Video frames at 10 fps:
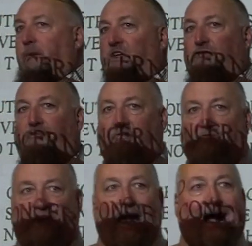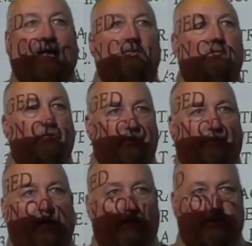much fact
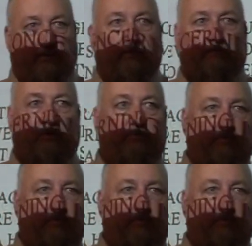dependent. Remember,